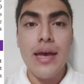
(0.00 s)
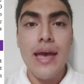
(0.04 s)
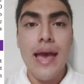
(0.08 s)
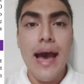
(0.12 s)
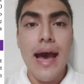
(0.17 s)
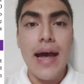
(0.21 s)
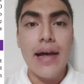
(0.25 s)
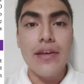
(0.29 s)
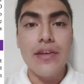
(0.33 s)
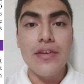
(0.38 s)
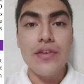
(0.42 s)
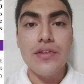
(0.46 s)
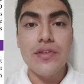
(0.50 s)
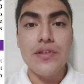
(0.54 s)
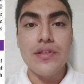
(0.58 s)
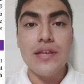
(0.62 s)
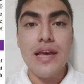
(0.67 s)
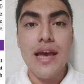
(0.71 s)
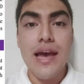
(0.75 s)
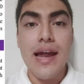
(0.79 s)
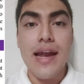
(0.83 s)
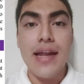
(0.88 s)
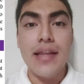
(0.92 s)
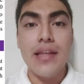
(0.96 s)
and use
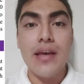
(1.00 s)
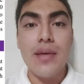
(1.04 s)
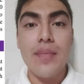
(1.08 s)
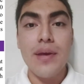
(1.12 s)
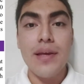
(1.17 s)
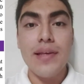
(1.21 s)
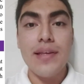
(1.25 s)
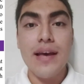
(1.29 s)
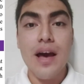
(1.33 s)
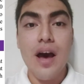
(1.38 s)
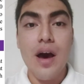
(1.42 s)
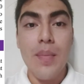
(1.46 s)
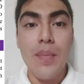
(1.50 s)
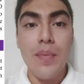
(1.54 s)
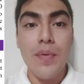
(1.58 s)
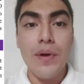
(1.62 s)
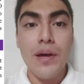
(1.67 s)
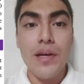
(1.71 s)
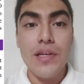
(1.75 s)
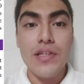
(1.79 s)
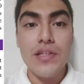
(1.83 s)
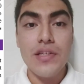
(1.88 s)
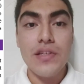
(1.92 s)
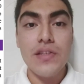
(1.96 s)
anatomic
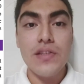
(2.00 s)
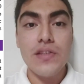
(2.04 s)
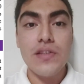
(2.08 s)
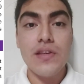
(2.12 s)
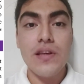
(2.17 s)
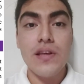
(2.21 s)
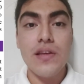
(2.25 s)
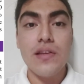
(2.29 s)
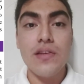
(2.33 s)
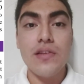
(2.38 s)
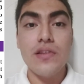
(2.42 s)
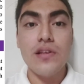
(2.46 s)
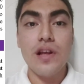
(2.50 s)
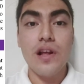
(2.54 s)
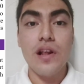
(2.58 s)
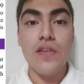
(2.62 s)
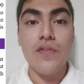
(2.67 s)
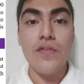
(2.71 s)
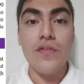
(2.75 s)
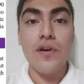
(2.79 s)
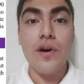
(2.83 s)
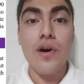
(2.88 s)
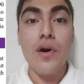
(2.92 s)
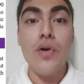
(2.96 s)
operations to
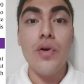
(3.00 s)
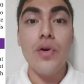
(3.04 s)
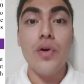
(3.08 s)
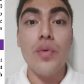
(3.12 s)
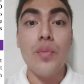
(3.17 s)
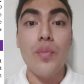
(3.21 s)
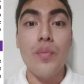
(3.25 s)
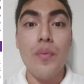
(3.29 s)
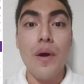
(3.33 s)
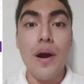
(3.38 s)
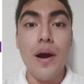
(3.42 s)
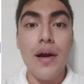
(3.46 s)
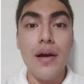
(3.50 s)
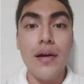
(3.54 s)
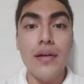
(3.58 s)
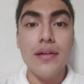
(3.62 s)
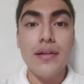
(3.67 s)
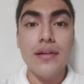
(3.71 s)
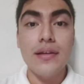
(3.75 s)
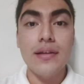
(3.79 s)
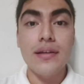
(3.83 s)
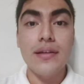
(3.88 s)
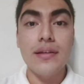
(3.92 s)
solve or convert